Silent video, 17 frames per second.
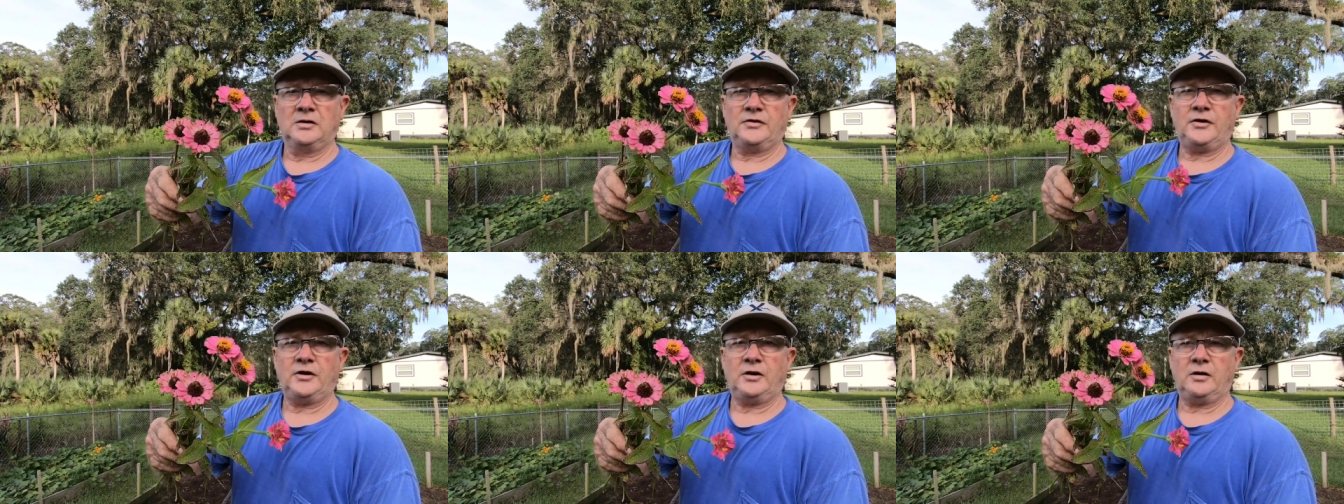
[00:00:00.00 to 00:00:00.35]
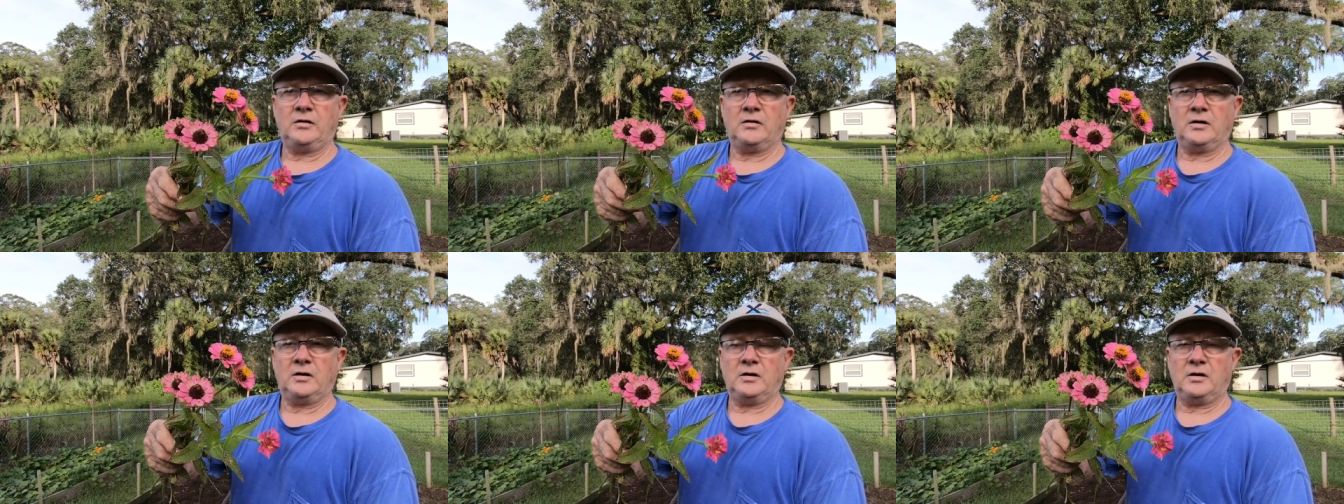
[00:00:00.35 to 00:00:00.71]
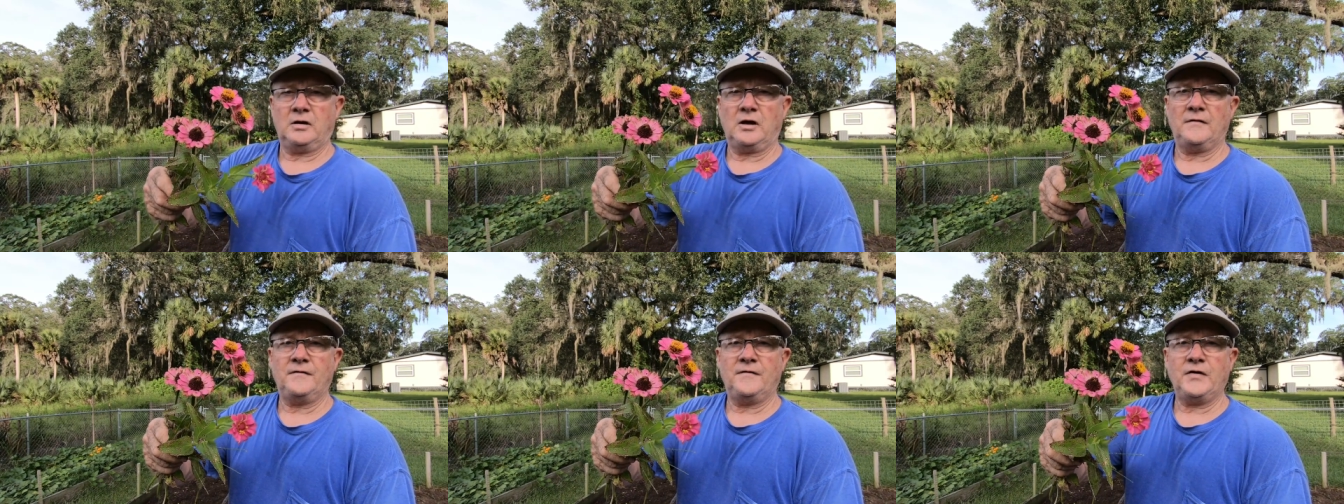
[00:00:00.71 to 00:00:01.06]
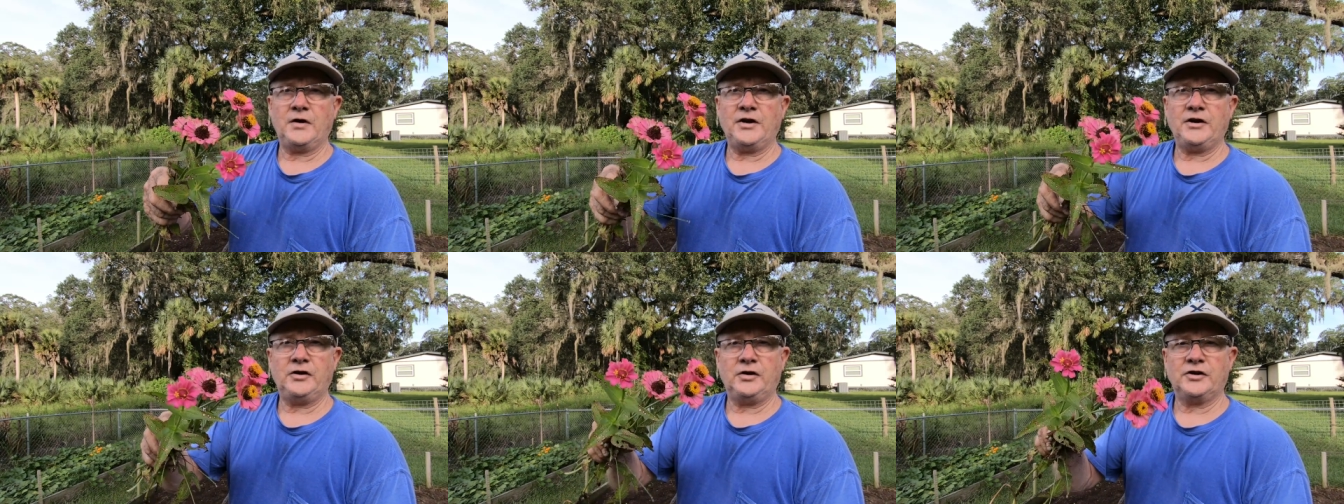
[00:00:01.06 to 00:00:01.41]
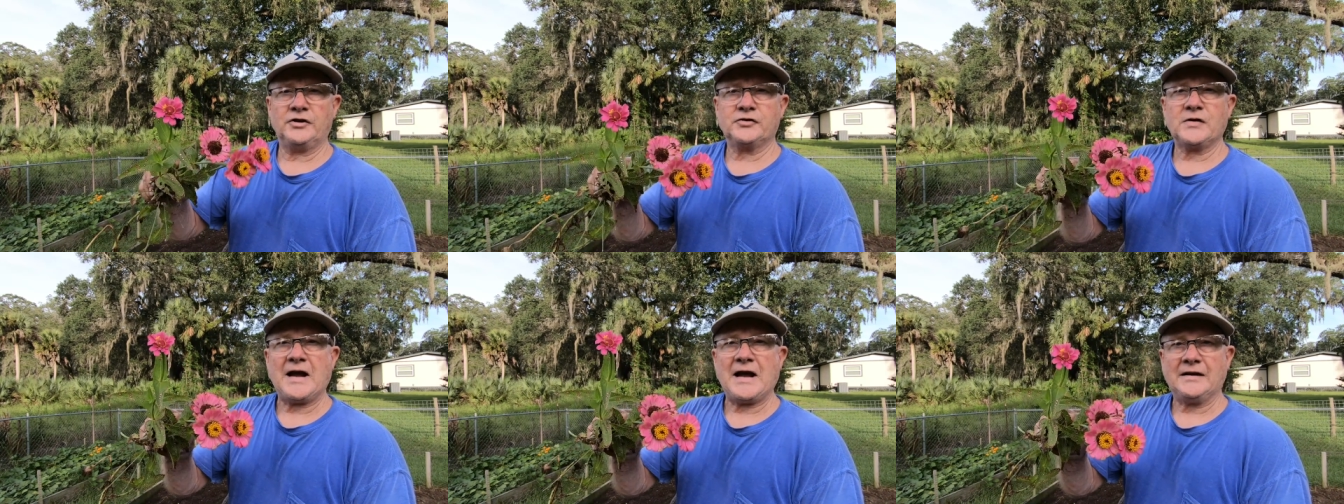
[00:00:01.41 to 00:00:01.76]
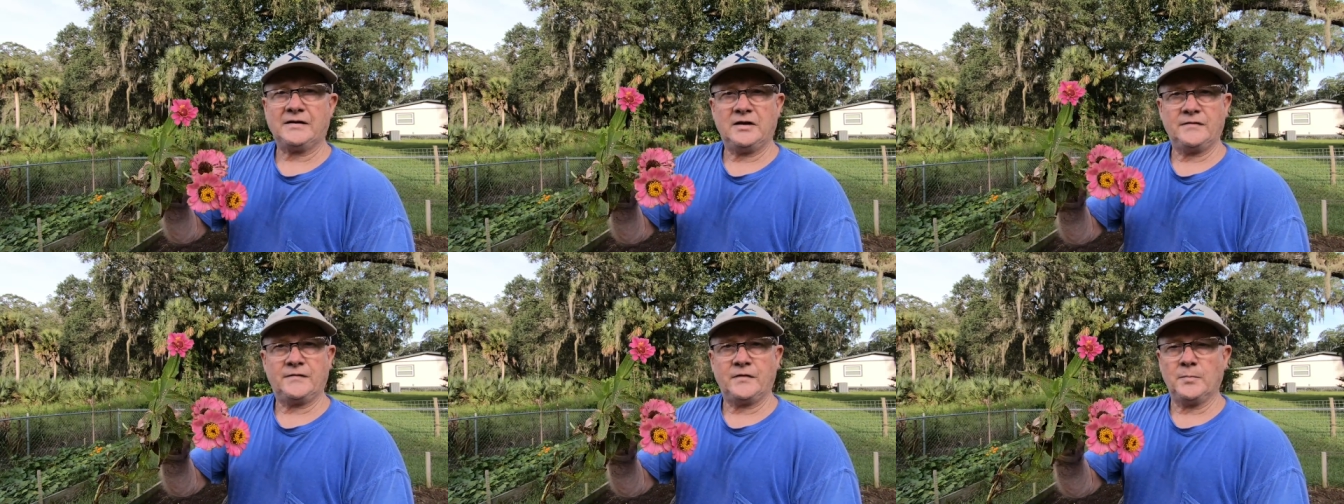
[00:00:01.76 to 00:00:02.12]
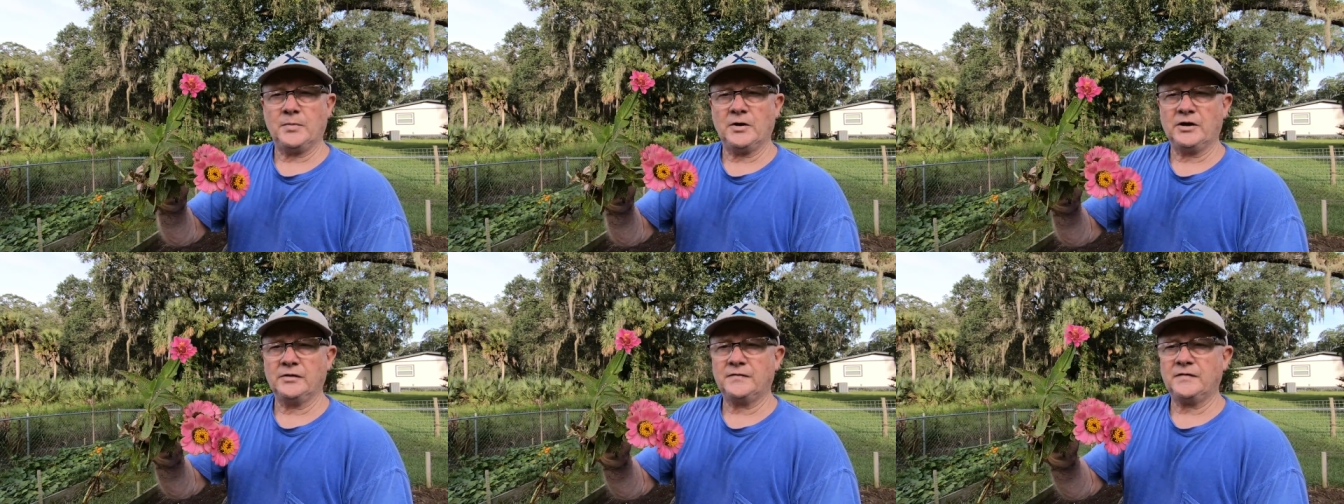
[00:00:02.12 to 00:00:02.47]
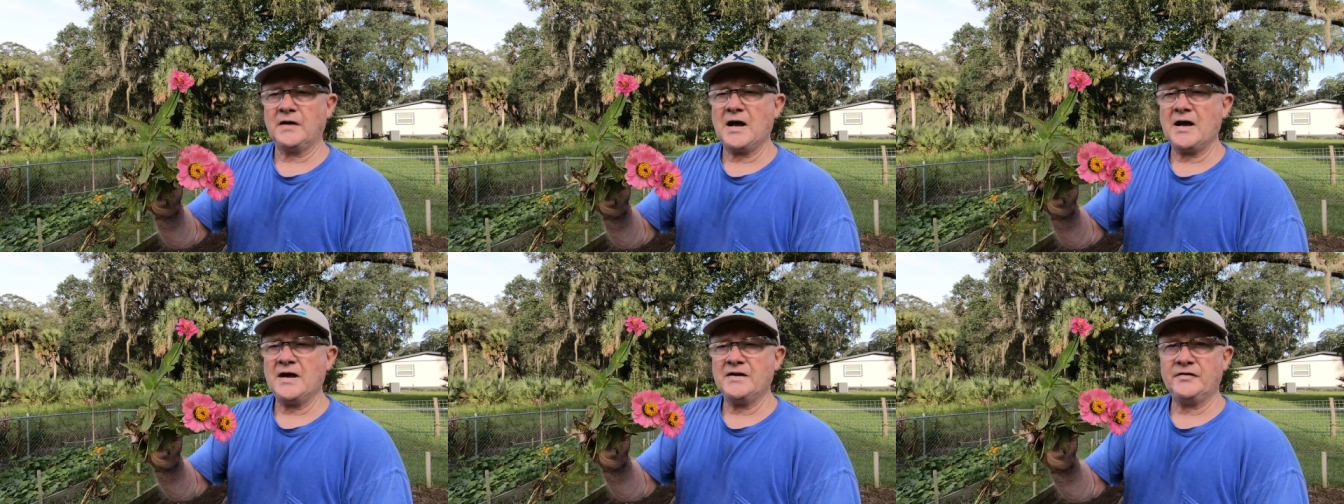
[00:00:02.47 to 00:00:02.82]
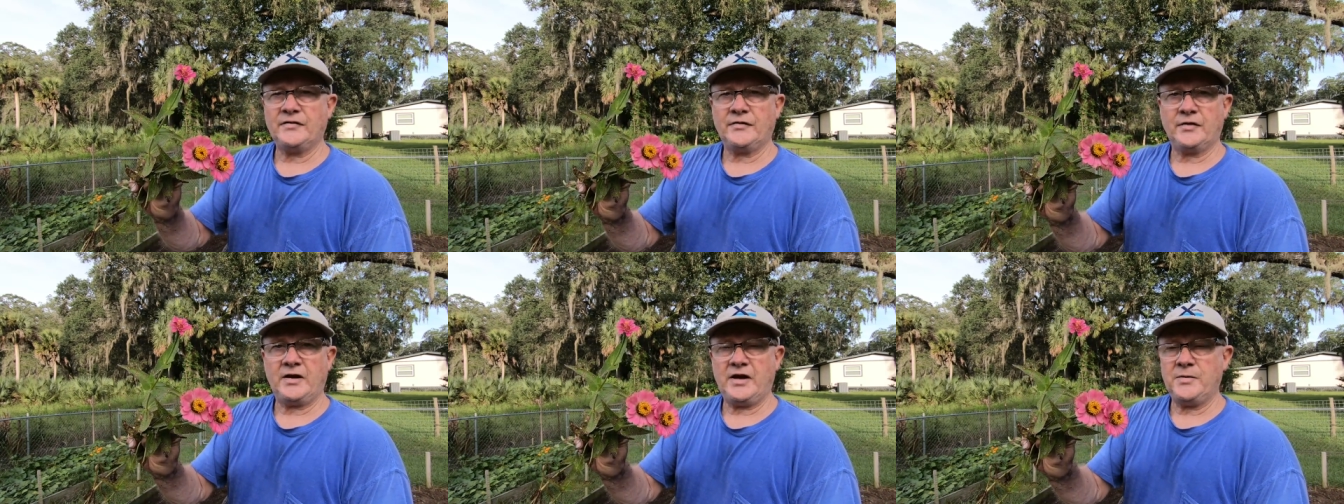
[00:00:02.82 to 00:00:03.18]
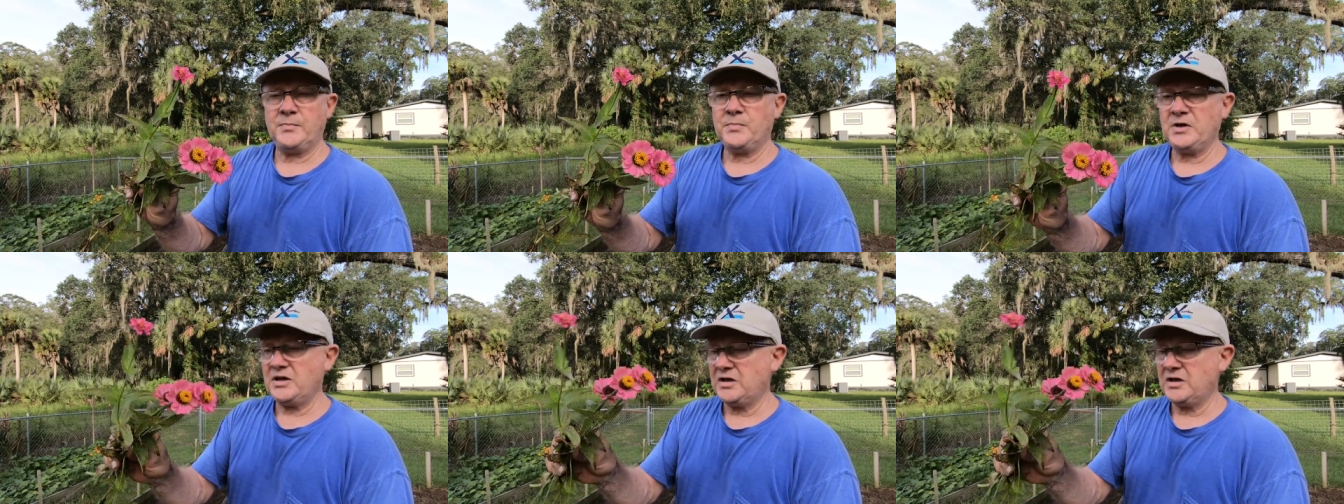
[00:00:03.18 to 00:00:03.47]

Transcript: They're a very good attractant for butterflies and